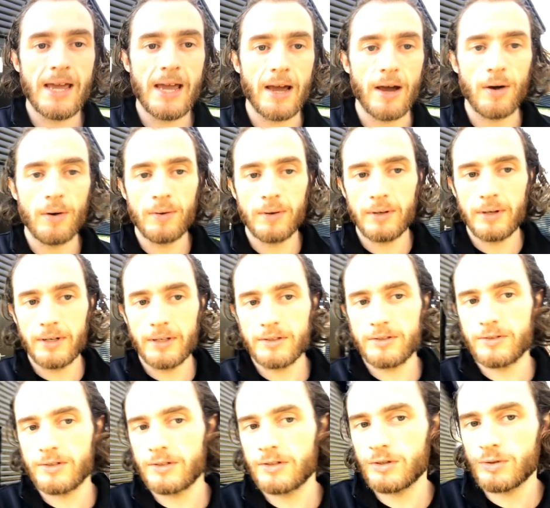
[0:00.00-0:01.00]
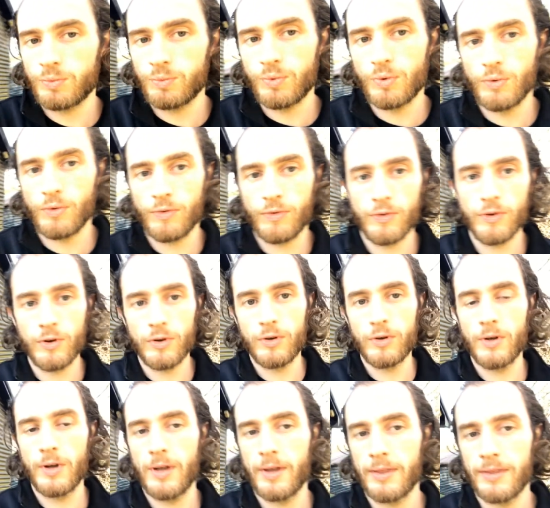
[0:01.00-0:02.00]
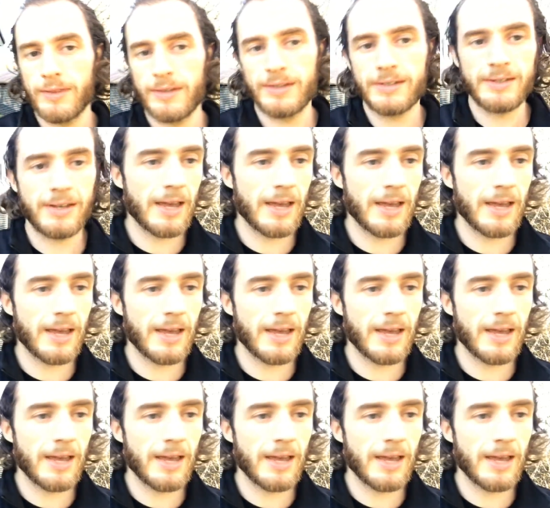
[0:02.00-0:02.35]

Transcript: now literally just walk through this